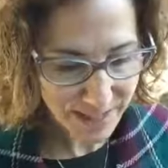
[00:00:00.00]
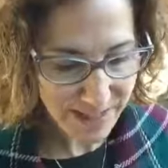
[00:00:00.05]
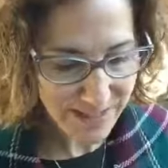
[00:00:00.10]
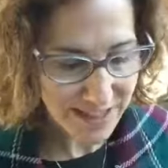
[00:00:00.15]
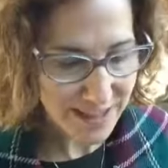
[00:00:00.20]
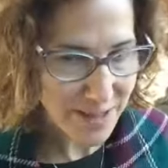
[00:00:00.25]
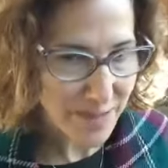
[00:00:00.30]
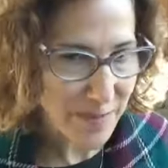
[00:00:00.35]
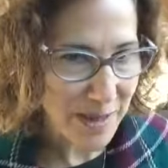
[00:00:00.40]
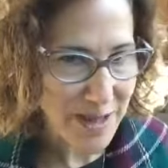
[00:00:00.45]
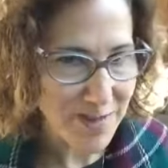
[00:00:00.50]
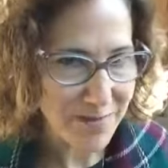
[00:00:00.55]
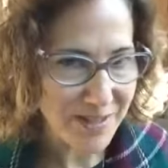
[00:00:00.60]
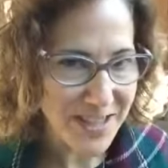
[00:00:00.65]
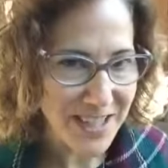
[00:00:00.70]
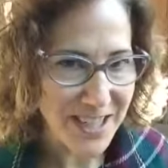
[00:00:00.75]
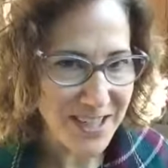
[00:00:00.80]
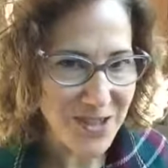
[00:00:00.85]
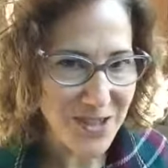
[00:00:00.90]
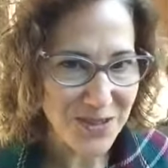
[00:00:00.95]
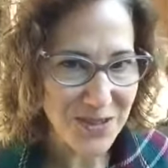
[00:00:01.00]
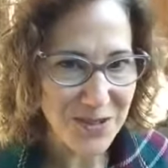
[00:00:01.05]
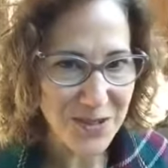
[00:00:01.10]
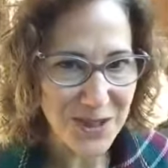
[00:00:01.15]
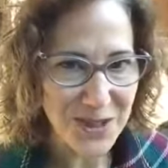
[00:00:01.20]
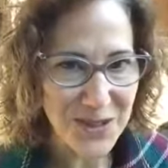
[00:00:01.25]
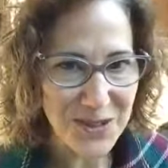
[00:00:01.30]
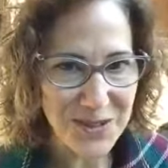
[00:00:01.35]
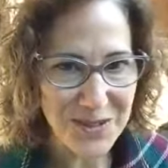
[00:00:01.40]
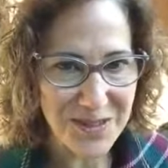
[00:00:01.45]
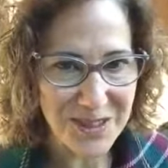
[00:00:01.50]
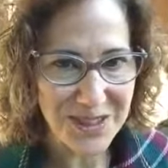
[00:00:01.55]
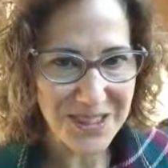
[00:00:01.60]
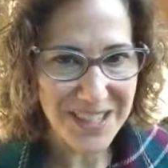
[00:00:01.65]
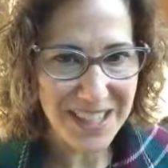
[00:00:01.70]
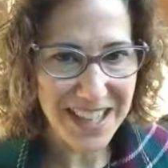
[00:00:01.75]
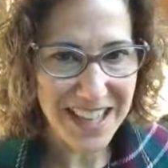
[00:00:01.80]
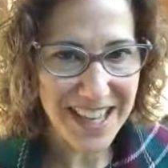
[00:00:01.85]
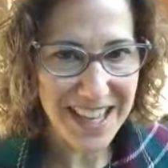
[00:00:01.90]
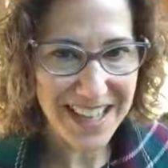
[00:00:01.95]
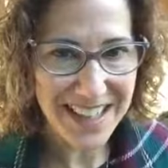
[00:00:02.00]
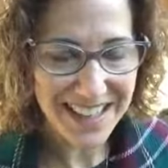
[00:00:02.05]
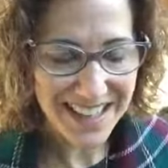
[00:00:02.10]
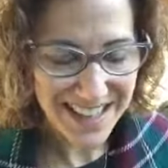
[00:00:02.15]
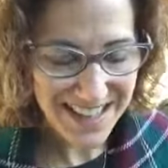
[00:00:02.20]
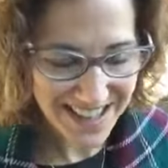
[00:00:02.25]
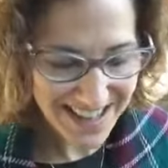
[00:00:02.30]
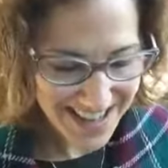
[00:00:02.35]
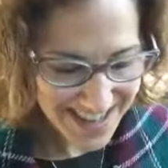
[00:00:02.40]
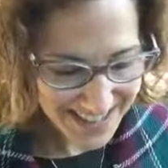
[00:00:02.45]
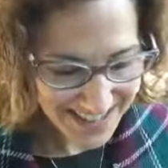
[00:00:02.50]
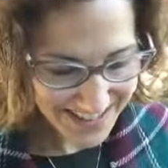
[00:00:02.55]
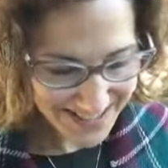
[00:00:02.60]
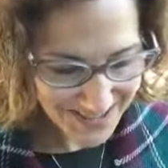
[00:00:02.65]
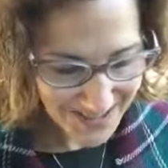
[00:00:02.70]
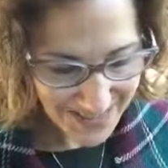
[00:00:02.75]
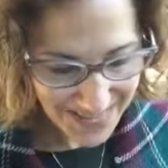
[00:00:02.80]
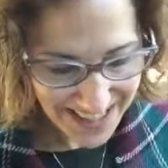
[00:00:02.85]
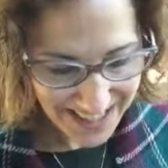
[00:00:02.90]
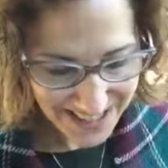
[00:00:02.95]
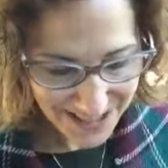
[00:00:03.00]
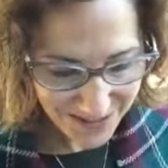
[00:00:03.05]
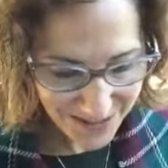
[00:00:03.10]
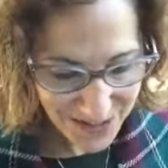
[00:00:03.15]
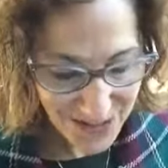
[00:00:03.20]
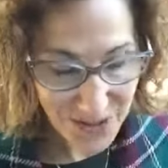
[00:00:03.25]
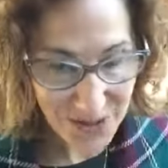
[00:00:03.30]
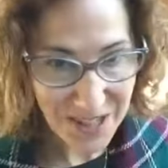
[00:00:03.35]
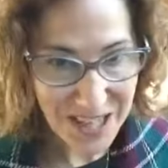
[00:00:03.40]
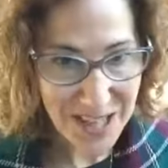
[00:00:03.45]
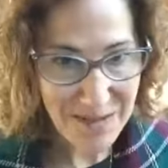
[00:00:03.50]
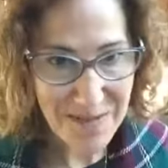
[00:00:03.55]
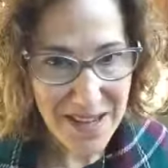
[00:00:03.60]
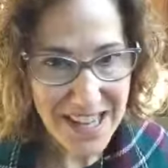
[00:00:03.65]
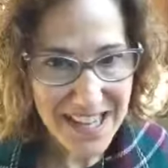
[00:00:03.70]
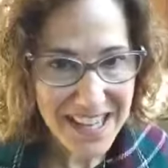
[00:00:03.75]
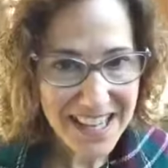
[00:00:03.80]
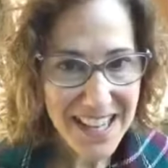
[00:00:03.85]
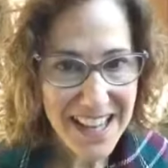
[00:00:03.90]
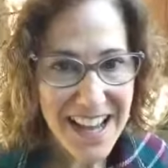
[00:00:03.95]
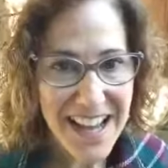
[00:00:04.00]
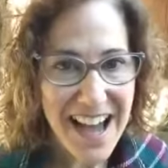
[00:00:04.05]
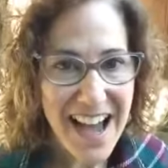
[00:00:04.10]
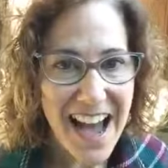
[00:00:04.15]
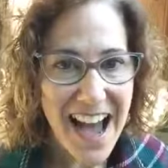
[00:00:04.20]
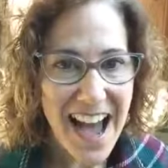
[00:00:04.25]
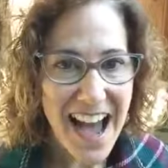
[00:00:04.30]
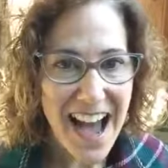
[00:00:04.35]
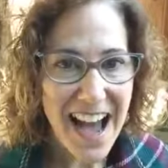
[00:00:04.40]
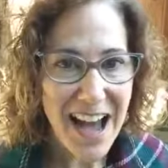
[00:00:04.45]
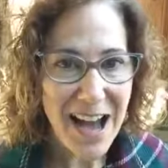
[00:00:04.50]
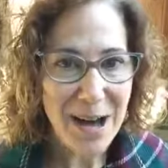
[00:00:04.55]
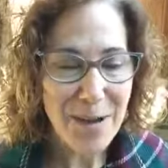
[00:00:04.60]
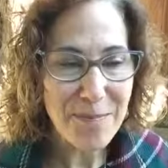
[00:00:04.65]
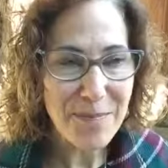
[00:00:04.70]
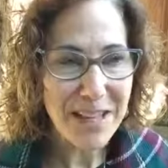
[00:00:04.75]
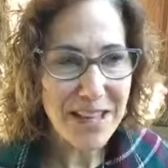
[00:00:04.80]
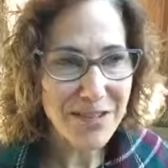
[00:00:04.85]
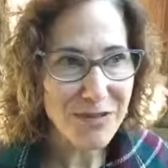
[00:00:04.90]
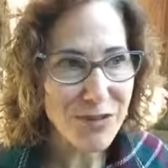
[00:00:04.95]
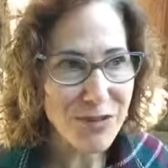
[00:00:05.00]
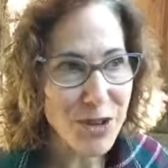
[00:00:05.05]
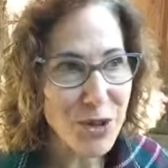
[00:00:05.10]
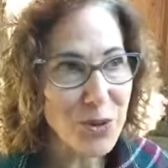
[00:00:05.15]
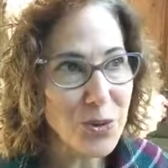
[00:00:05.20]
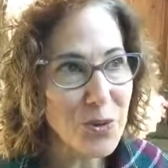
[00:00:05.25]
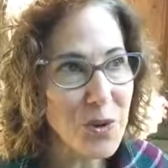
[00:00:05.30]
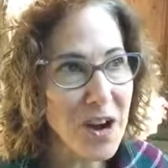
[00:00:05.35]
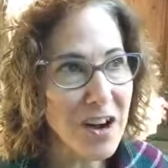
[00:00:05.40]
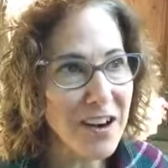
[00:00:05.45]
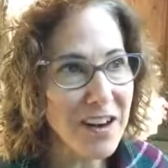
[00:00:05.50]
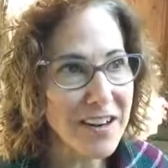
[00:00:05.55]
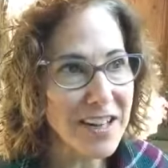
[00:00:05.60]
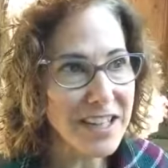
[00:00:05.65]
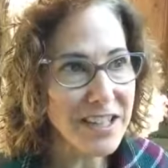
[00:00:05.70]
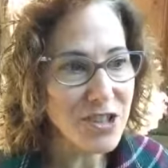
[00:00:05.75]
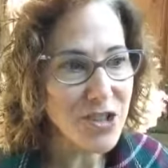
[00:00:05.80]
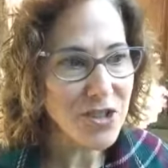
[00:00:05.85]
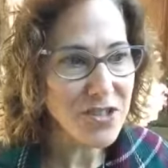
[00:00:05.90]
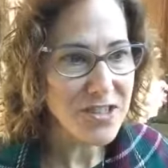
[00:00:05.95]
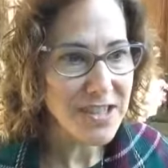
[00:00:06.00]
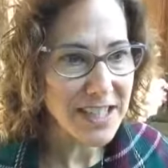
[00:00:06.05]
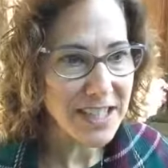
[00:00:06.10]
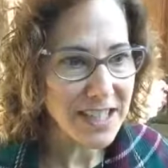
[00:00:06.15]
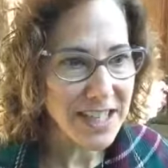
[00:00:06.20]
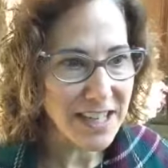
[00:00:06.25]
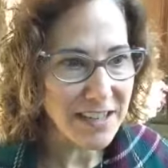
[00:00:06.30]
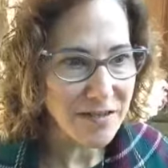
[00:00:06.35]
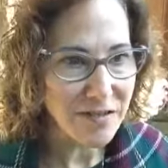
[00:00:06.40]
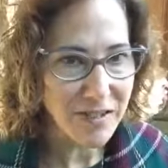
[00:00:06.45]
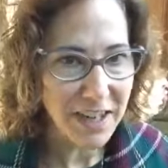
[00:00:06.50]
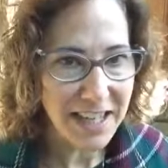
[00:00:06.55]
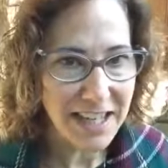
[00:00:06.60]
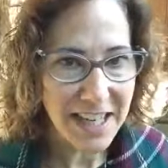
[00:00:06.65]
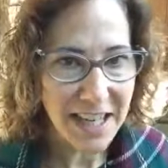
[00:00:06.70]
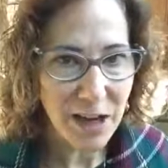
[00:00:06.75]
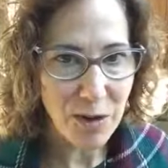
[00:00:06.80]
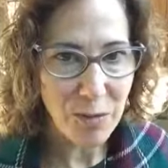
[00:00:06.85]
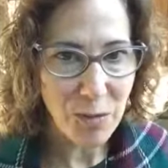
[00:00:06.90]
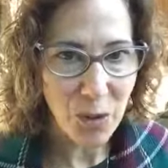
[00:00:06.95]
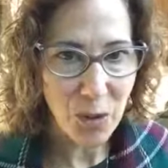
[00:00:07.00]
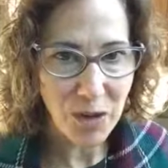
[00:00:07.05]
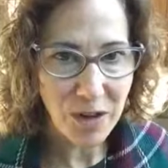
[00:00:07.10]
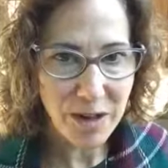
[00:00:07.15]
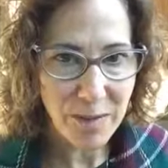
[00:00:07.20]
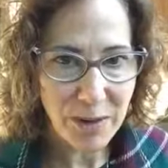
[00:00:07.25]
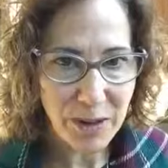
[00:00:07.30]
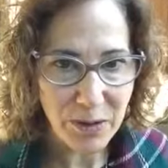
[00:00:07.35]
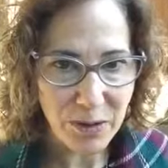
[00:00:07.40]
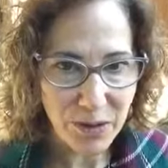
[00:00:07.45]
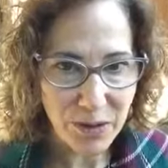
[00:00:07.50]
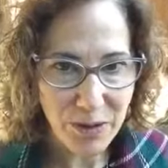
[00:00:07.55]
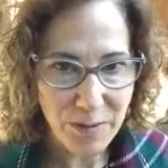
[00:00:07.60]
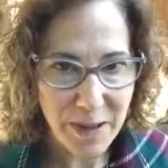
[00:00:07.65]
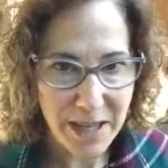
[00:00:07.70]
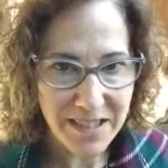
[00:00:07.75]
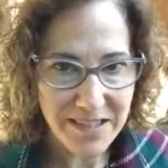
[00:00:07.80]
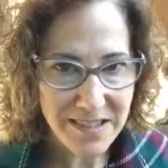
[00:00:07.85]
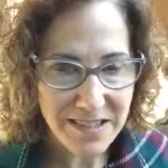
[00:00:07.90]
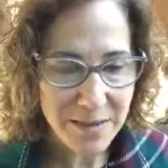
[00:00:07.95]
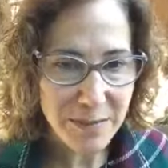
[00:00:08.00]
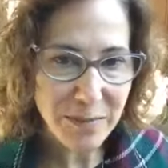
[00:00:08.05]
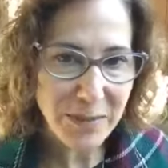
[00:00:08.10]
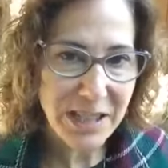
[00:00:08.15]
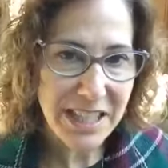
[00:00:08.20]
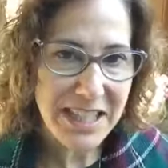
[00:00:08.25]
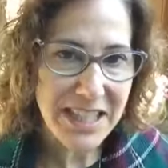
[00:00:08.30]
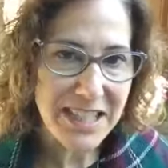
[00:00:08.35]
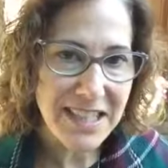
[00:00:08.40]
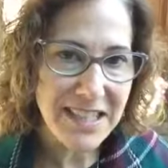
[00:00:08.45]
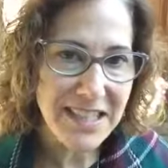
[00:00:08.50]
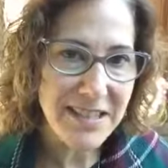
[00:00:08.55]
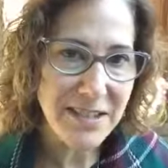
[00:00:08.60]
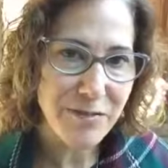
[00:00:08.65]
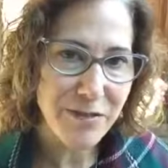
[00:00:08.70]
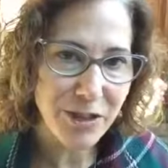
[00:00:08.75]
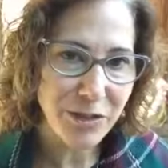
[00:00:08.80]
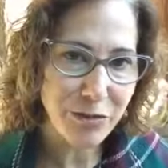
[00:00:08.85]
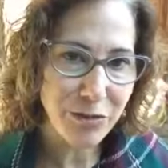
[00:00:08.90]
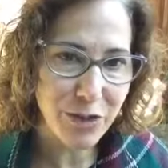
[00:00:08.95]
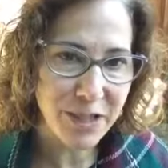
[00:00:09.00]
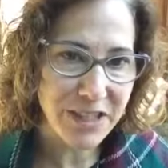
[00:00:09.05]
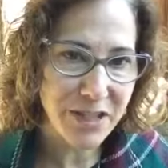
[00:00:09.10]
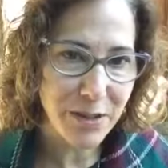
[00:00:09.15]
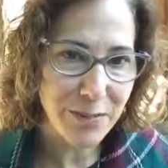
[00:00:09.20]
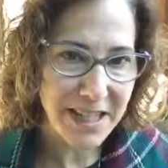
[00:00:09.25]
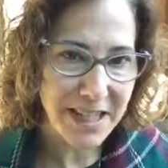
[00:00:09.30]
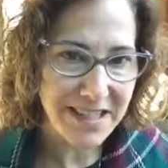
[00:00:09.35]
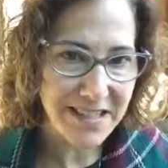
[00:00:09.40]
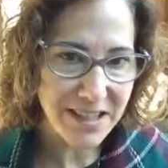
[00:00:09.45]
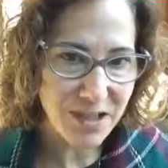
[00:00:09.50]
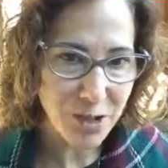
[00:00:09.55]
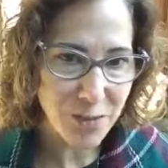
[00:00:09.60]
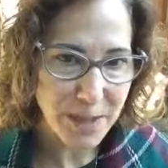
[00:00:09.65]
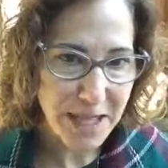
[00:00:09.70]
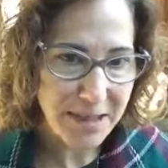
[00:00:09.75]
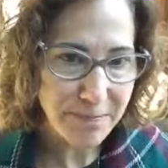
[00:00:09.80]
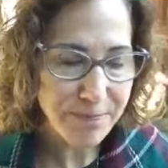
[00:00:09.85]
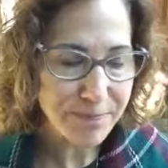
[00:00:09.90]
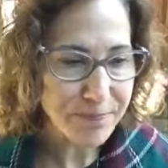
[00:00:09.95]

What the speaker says: That's my invitation for you for today. So thanks for joining me. If you are interested in finding out more about earth medicine, please feel free to message me.